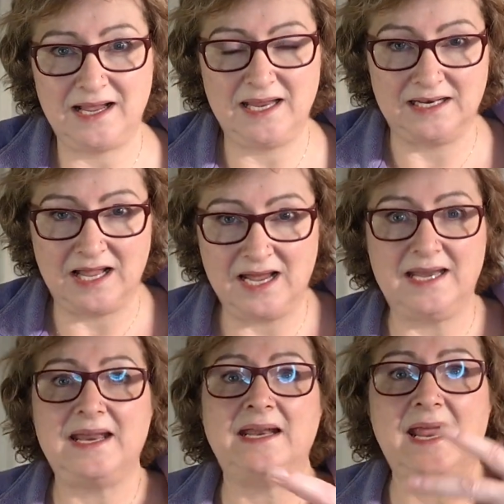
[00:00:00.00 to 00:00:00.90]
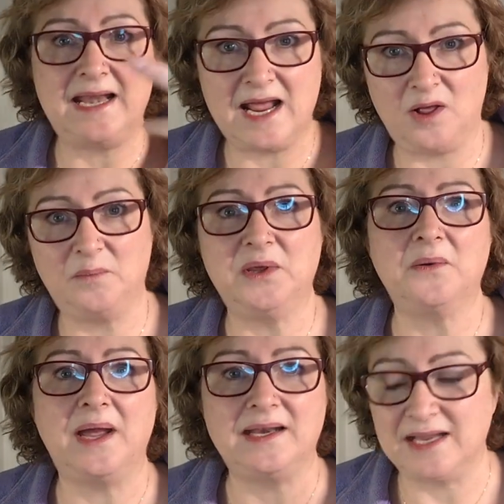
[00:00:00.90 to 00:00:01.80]
in line and, and help
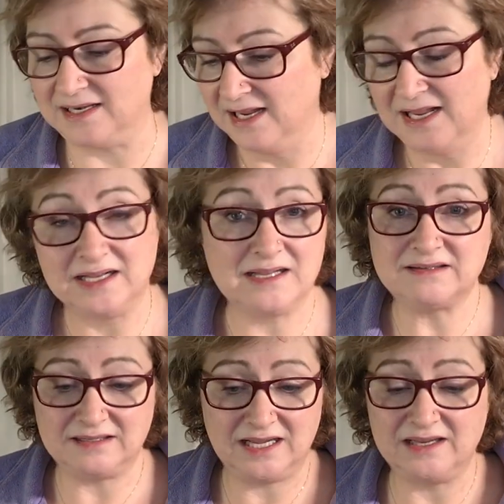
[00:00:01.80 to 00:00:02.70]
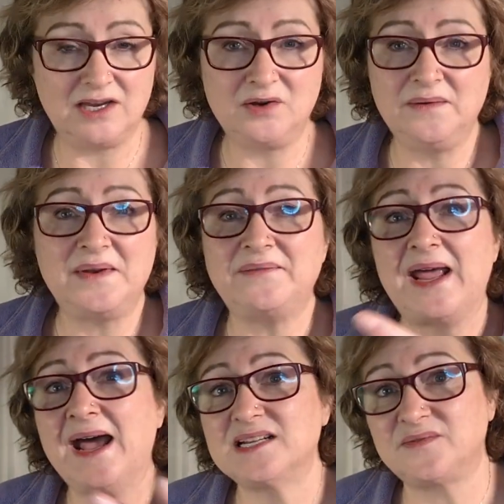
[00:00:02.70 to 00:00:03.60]
you and and because I'm telling you you don't even have
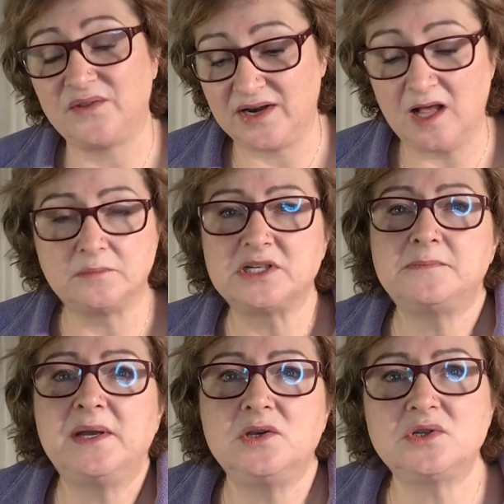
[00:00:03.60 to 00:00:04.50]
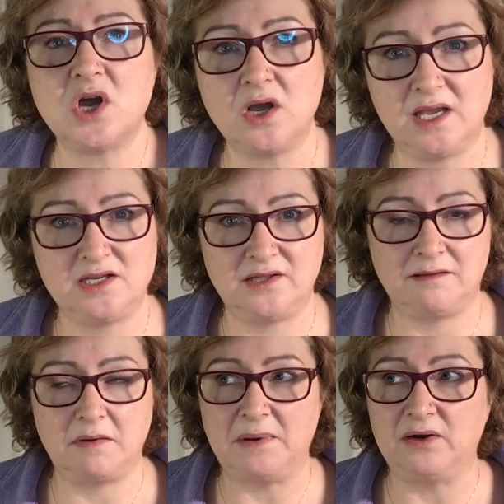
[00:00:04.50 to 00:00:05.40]
to ask for their help just by you talking to
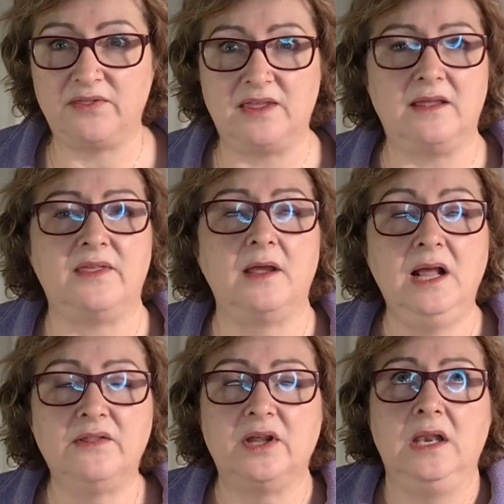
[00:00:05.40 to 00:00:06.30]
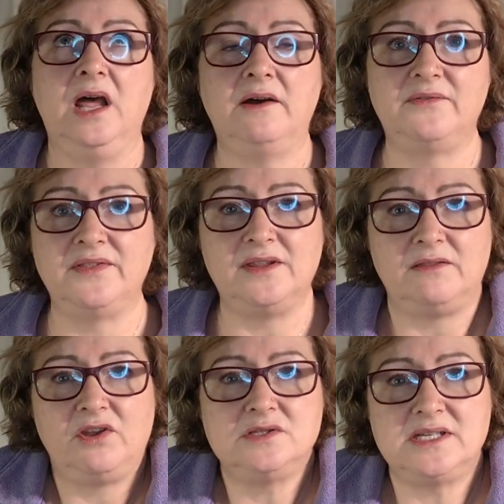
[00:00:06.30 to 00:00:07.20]
them about the the, the love and the
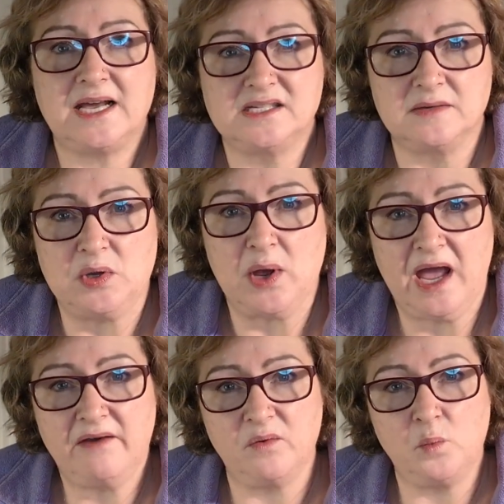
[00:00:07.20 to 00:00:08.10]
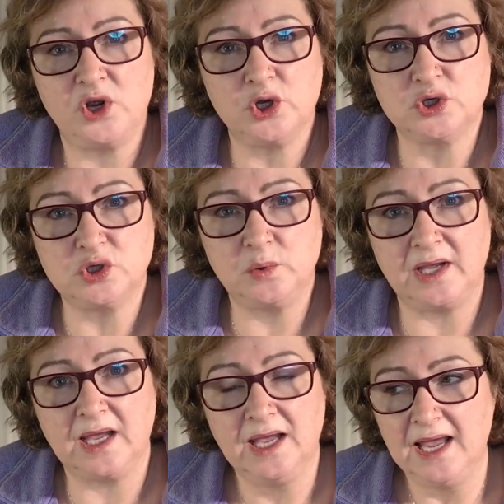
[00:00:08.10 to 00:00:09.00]
enthusiasm you have and what you're
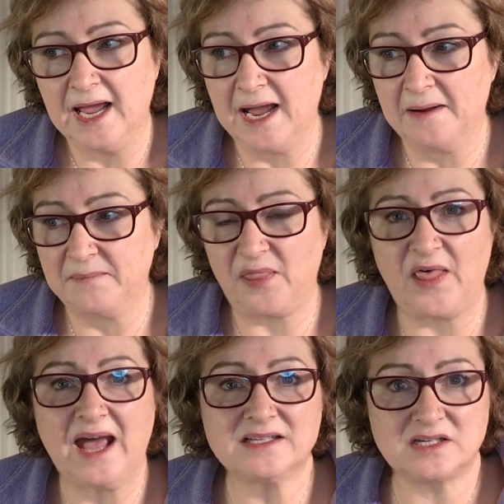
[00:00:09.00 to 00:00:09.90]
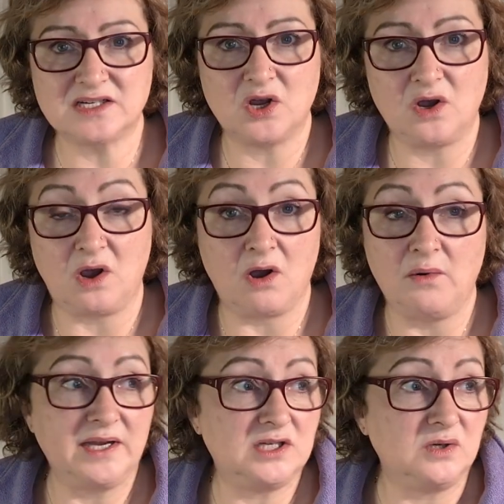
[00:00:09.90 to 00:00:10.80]
doing um, that's
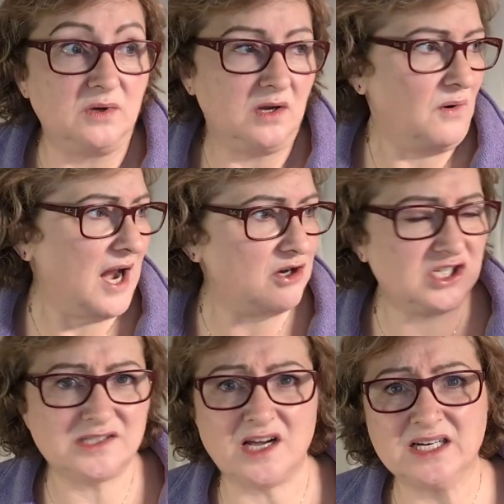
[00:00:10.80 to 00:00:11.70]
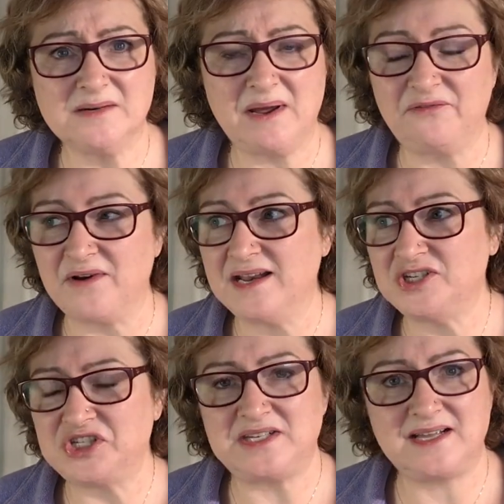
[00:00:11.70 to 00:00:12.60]
going to you know I was just talking to my friend
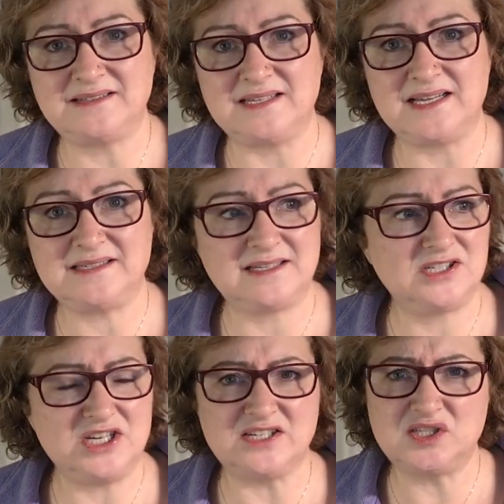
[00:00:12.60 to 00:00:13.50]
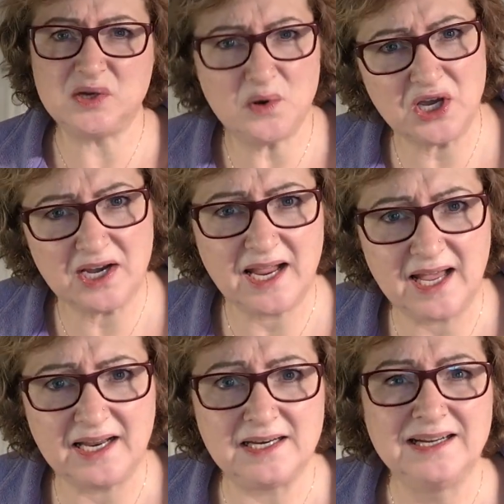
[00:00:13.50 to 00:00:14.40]
and she does this and she is so good
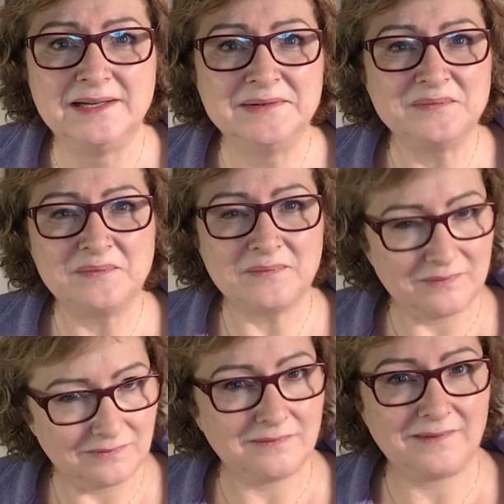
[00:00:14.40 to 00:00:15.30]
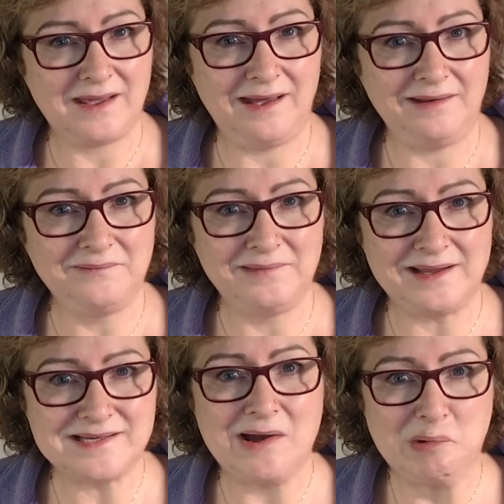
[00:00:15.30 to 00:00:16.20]
at it okay
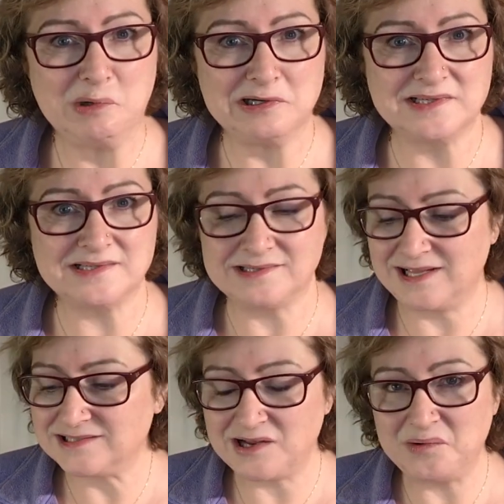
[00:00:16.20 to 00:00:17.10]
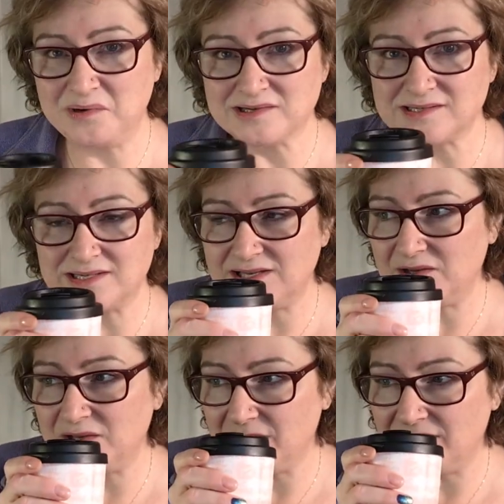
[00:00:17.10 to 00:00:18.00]
that's how it works that's how it works you,
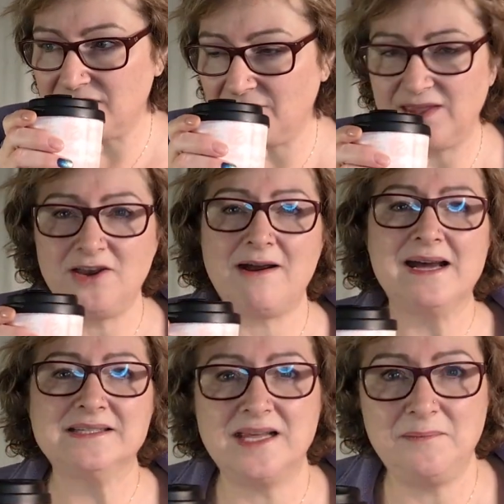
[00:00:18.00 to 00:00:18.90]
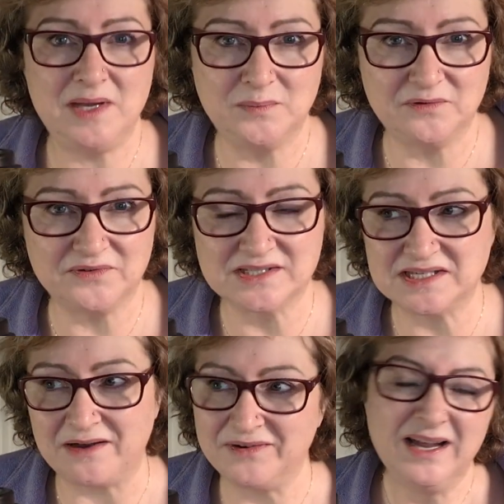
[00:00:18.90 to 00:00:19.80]
you, you think you're asking people for
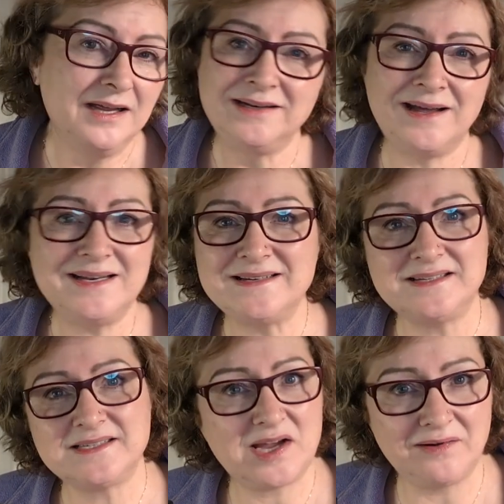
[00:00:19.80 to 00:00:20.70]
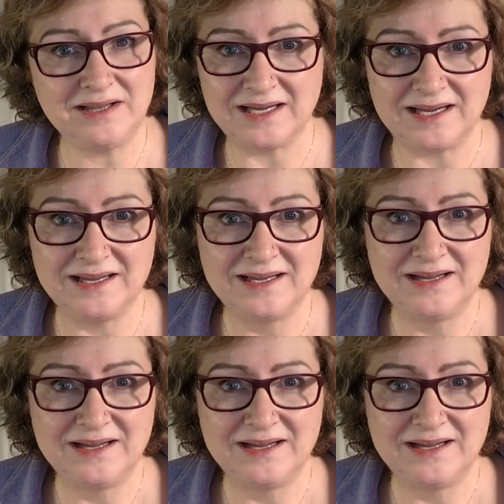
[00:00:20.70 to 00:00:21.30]
stuff not necessarily